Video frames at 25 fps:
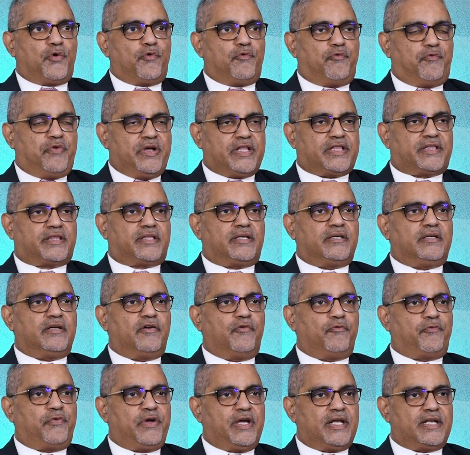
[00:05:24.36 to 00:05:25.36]
with
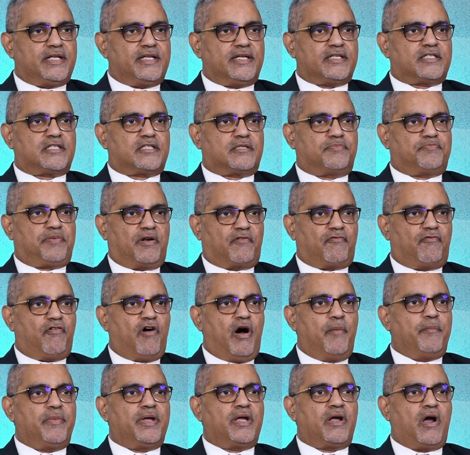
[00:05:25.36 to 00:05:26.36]
various
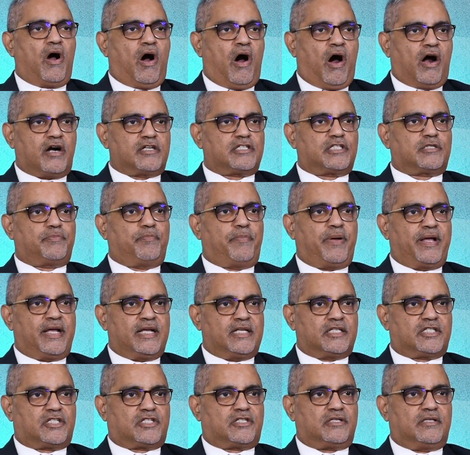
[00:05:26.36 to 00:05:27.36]
performing arts
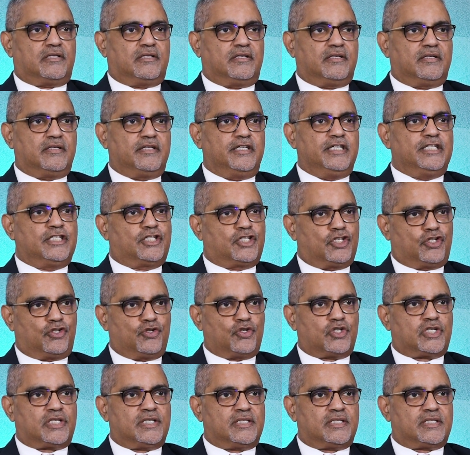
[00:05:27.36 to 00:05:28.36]
based
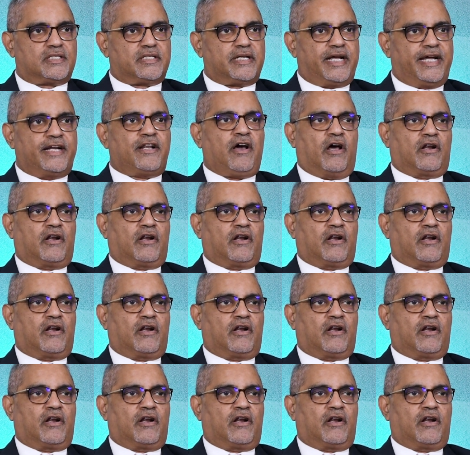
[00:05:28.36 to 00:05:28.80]
institutions and